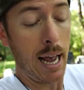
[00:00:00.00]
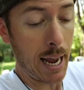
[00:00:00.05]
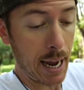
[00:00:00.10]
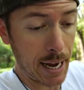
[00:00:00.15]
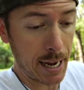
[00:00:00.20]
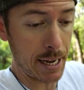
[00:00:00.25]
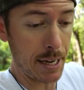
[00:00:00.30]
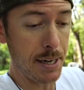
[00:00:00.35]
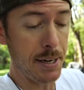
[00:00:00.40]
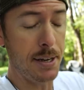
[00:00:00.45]

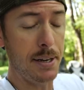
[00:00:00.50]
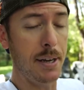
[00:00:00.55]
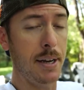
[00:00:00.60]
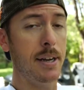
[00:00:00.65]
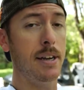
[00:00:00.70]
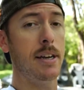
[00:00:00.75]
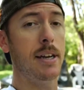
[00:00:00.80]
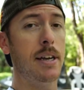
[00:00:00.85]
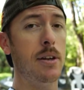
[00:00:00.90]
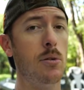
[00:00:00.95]
And
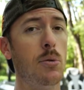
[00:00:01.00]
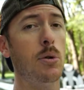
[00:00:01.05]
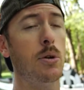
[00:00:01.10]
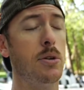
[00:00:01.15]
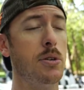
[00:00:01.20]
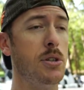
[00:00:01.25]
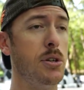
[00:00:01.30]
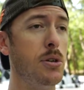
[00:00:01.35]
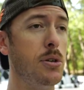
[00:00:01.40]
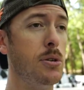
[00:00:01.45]
in
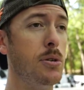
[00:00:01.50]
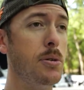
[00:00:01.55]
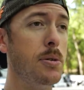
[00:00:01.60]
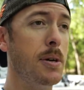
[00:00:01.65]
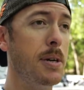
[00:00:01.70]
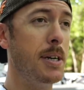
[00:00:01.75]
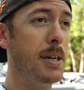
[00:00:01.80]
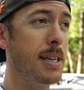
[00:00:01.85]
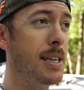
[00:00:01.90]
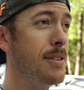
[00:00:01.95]
order to
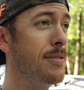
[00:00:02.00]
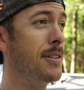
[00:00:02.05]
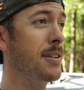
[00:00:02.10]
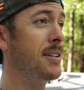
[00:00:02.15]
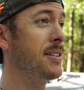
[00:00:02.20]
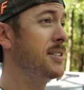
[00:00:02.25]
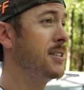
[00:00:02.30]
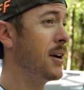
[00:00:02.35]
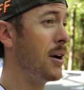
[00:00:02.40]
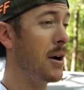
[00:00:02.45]

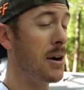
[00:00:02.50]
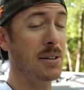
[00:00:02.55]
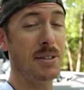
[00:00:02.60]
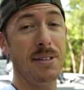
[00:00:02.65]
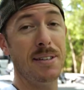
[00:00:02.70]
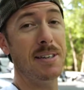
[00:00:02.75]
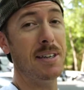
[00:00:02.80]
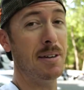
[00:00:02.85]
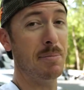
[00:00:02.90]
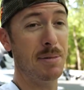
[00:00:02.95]
even talk
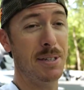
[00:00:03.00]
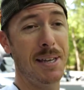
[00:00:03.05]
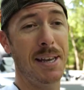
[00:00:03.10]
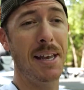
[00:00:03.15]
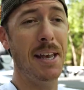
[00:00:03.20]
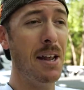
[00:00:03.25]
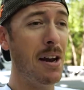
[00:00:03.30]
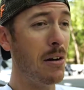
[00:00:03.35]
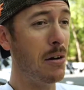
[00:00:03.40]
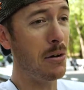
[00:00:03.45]
to them, to
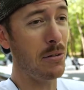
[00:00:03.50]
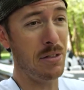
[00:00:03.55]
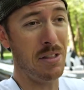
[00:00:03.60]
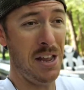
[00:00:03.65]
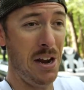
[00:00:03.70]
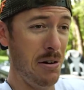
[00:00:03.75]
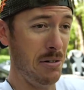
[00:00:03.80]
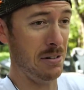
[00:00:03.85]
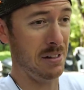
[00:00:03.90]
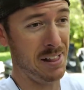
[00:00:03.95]
get on
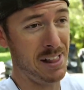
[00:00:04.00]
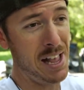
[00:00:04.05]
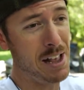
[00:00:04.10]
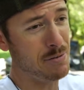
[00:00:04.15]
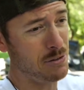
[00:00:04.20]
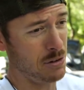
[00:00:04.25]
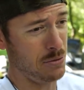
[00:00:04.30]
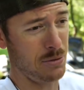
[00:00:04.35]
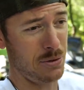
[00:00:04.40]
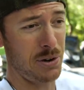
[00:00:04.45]
their
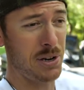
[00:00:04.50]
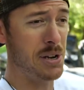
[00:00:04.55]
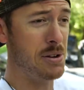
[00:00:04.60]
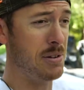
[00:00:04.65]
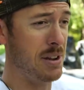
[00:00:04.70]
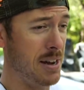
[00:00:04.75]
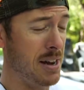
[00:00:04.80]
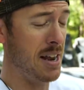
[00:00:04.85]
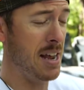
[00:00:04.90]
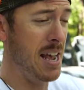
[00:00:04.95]
level where you
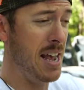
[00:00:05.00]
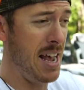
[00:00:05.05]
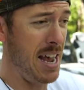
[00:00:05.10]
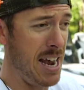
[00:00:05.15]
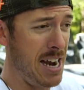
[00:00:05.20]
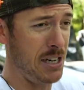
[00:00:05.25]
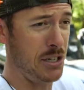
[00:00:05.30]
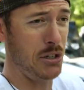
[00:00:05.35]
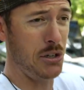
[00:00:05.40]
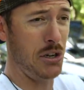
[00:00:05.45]
can
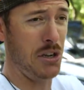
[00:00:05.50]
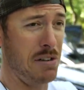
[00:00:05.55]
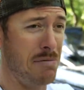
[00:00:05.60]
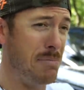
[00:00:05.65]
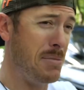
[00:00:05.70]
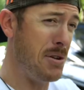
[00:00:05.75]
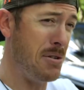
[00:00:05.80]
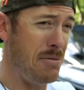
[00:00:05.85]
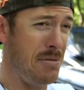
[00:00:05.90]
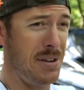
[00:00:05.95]
actually
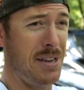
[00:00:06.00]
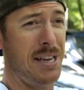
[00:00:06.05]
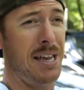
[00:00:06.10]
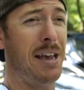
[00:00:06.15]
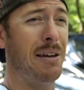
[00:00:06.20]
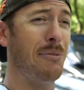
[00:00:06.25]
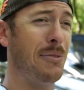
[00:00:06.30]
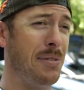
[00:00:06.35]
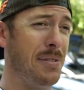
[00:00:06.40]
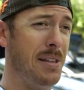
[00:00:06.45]

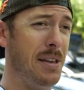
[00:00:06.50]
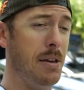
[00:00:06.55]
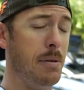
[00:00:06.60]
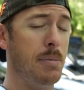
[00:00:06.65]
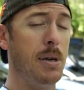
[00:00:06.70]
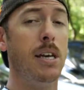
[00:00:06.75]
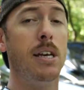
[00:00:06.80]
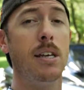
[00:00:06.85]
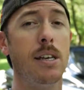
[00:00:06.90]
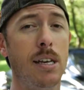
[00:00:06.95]
communicate with
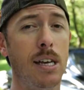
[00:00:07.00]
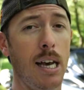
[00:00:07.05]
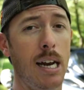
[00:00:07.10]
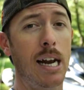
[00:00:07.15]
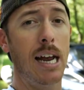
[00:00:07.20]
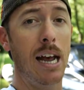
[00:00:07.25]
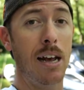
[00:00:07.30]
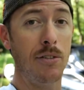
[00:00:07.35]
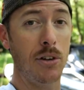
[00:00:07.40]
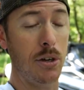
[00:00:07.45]
them, you
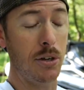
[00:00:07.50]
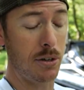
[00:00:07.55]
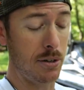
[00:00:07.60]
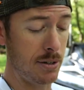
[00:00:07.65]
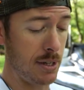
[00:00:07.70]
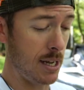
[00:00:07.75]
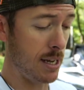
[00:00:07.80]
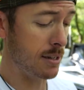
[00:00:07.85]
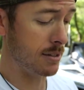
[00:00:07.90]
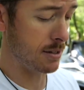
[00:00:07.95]
gotta have one
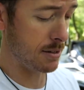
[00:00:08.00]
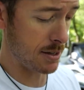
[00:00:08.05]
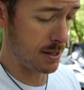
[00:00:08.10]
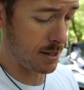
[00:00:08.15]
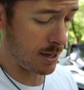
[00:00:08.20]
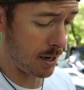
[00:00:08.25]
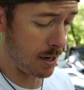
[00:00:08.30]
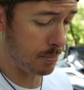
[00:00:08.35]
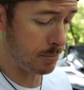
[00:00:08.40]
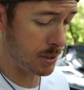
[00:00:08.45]
hundred thousand
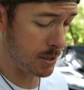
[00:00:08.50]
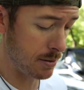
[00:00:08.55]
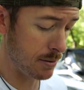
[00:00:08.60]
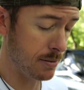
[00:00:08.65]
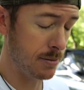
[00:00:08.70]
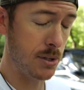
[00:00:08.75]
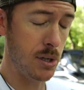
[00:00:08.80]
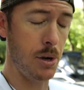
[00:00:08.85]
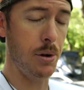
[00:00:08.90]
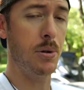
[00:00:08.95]
subs.
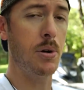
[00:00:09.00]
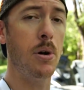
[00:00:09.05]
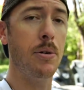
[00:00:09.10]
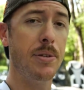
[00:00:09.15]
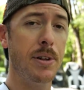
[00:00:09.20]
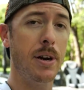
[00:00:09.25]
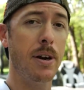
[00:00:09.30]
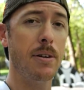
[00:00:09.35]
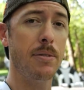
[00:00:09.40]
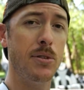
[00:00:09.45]
So go
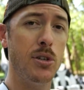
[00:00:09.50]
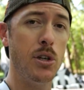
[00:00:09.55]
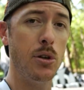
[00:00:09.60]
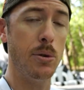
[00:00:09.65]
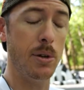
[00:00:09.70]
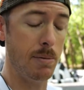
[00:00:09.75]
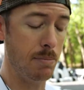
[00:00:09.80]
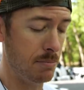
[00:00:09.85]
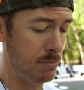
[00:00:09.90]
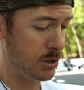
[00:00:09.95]
over there,
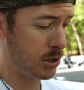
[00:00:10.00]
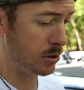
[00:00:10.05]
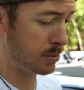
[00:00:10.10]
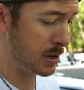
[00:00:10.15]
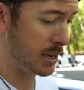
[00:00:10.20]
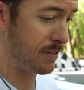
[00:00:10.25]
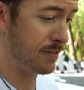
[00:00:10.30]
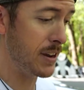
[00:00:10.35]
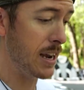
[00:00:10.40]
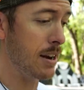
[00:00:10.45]
do it, do
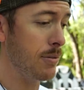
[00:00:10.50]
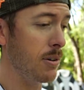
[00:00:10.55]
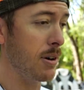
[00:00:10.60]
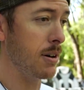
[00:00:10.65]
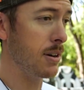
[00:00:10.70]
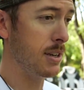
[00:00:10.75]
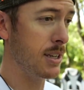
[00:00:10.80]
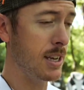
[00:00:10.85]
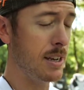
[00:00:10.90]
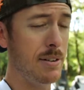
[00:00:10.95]
me a
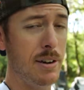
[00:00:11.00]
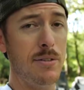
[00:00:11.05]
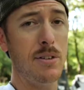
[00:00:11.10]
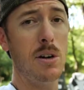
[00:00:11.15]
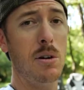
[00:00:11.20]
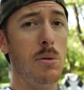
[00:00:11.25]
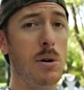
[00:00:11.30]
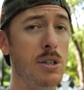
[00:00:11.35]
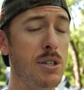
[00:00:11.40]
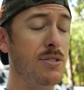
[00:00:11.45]
favor. Even if you
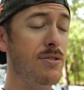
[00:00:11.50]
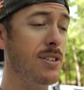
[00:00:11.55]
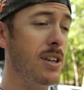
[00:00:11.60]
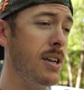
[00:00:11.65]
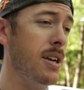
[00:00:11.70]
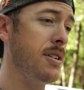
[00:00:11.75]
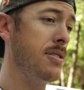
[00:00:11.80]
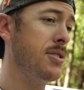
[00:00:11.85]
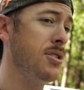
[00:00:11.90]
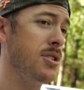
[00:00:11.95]
don't watch the
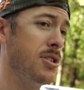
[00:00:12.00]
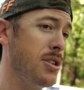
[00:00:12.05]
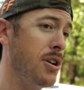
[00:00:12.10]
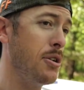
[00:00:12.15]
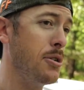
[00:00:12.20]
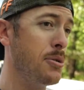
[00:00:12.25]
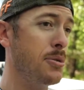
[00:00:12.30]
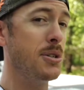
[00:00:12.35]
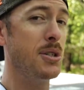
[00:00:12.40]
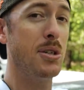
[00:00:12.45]
videos, just
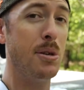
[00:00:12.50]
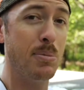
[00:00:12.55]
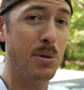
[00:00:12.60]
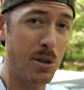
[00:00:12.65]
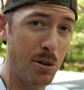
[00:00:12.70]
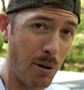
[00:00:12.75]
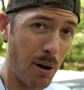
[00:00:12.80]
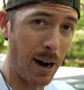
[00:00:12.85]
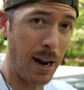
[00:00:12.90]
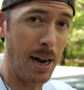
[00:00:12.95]
go
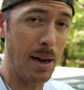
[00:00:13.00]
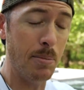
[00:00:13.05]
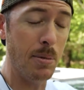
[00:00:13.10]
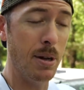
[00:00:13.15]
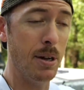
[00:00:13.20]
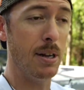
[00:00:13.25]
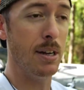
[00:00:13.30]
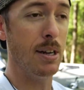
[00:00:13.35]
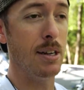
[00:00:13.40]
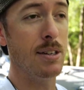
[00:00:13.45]
subscribe
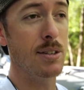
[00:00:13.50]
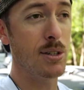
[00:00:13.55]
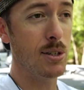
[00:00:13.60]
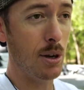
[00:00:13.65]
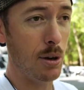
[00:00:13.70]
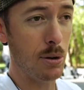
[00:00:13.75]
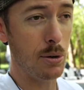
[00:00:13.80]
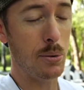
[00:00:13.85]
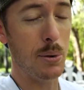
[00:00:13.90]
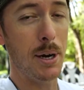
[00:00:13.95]

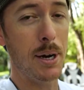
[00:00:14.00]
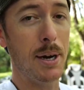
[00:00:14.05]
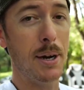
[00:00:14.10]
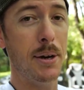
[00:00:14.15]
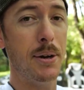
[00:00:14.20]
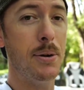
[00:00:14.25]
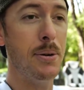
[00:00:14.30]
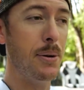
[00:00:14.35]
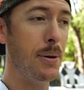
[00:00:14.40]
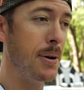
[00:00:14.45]
so
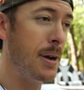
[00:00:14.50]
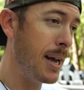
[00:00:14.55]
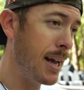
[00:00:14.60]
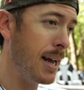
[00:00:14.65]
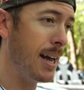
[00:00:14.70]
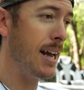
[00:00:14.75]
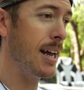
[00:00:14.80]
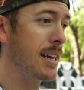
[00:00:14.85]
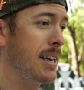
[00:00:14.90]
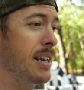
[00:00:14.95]
uh,
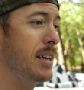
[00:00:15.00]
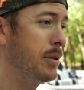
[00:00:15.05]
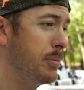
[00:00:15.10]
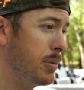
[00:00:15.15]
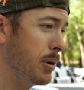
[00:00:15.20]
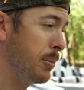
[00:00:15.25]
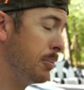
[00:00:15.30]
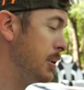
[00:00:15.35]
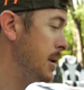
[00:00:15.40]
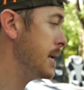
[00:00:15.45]
I can give
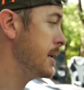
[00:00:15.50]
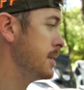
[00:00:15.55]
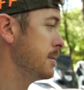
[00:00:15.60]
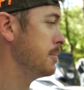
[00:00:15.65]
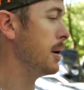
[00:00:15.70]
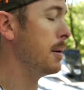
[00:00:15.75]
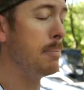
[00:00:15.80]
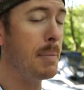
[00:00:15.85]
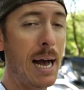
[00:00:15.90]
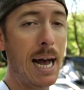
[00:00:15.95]
them a piece
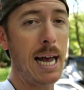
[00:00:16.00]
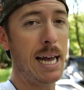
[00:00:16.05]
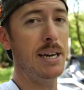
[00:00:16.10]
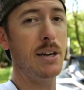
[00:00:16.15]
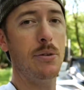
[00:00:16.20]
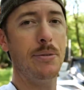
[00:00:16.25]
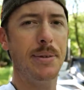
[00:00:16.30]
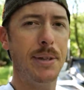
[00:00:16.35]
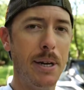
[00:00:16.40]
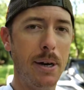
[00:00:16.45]
of my
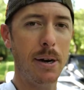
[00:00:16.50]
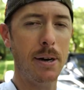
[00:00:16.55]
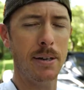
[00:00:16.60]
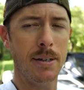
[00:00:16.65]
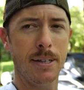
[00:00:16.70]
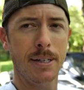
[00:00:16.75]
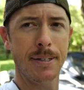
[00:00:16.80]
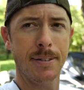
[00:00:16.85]
mind over there.